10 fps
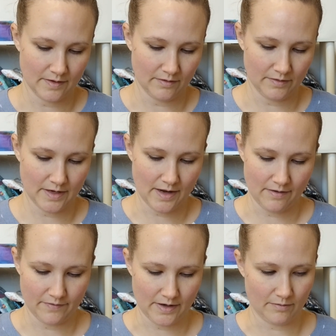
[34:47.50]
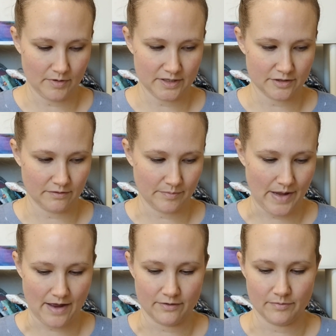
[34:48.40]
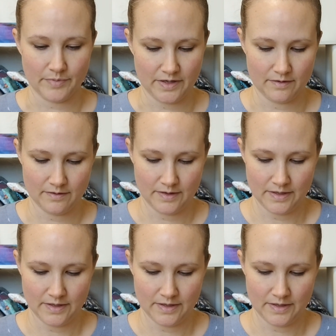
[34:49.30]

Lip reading: They only have, I don't want to show the pattern, but